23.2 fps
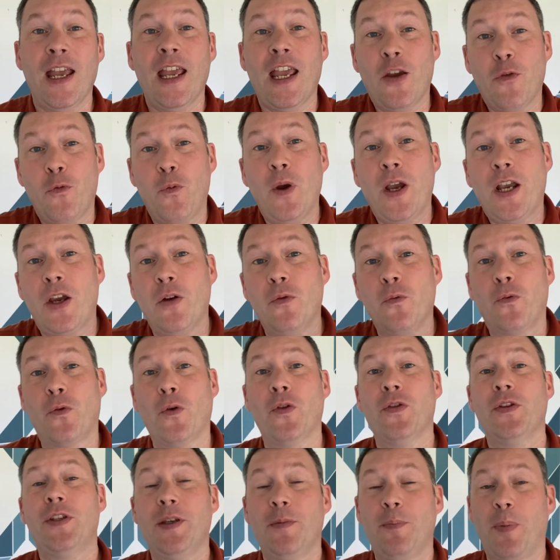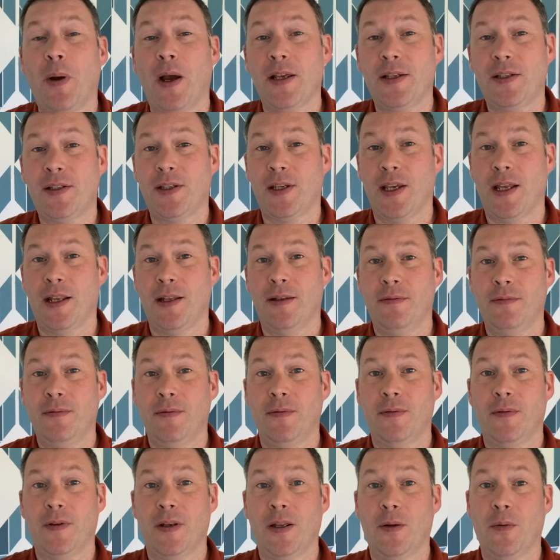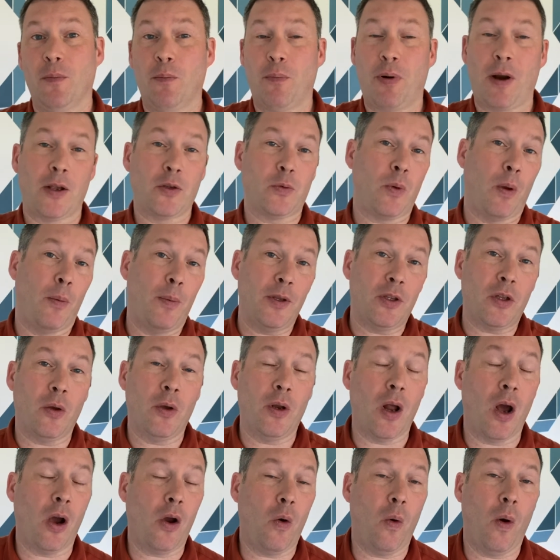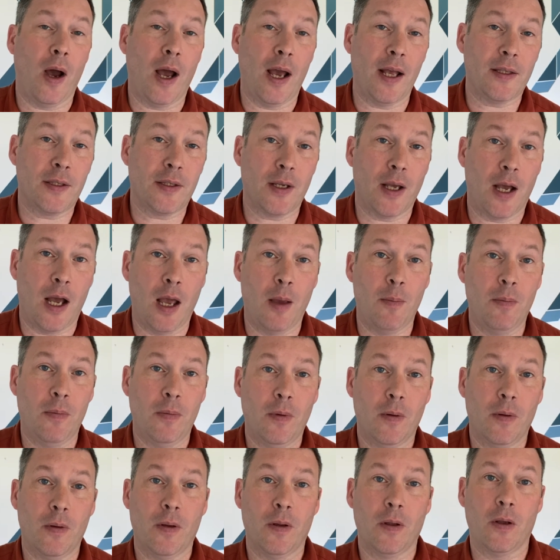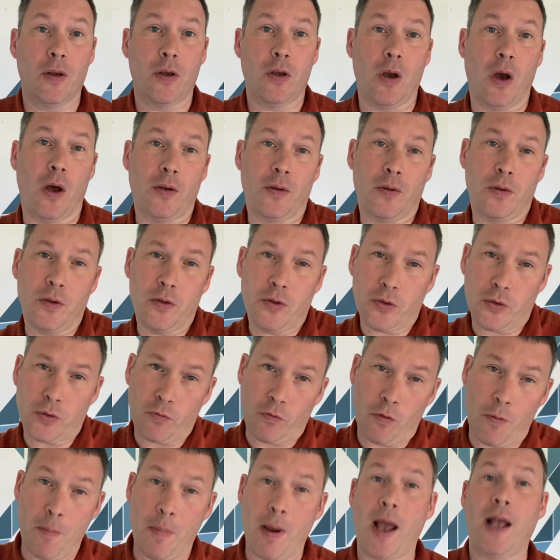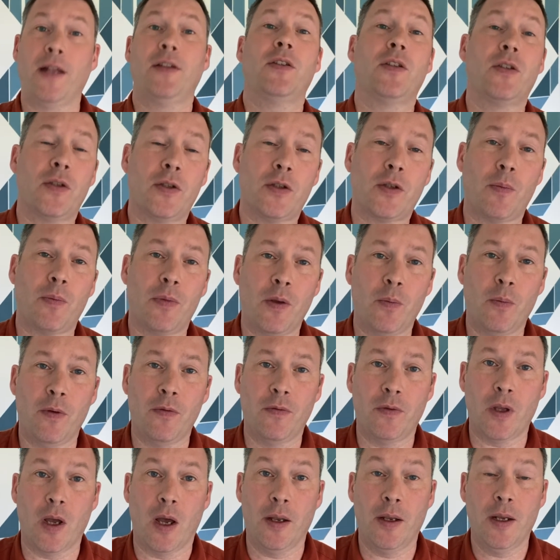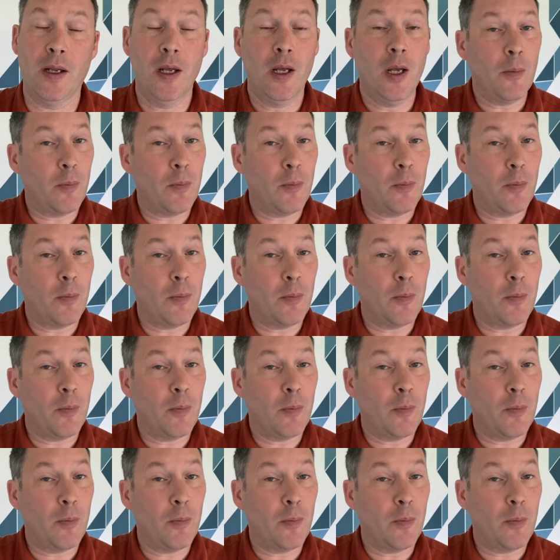If we're confronted by sin, perhaps when we're doing our quiet time, God reminds us of something we've done.